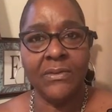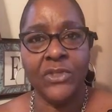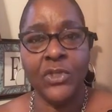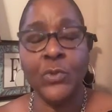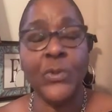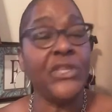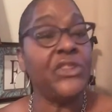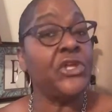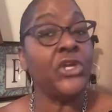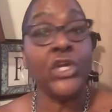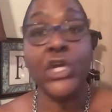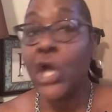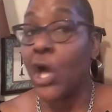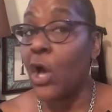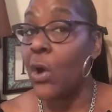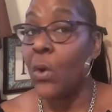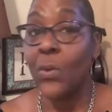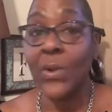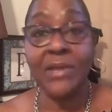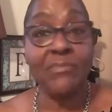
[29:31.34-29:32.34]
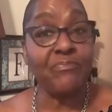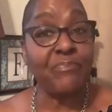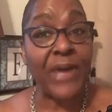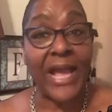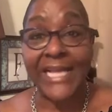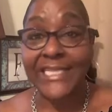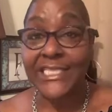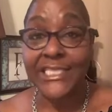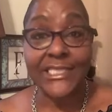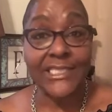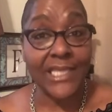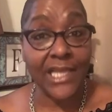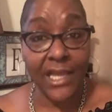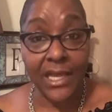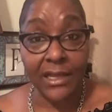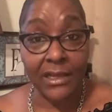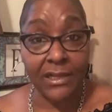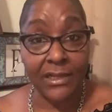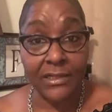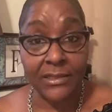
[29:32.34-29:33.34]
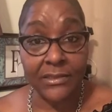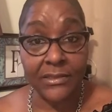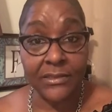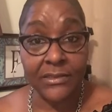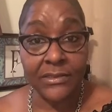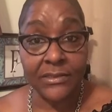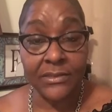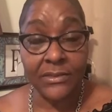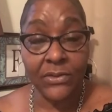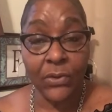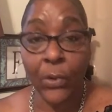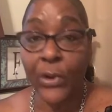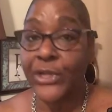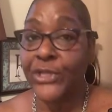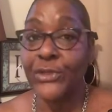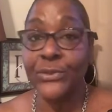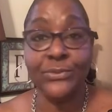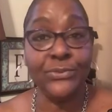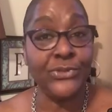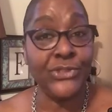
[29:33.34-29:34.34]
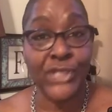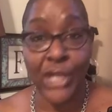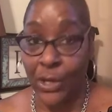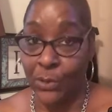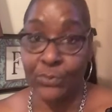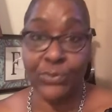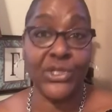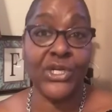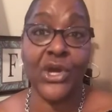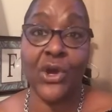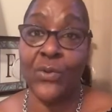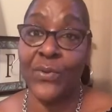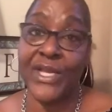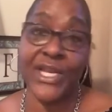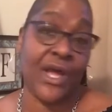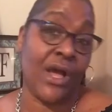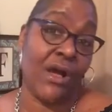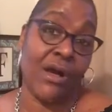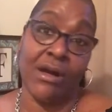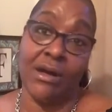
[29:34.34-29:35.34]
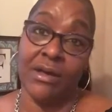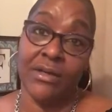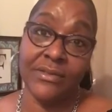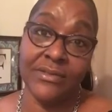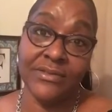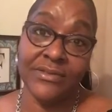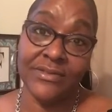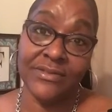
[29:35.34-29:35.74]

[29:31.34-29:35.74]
You either go and bite your tongue or you don't go at all.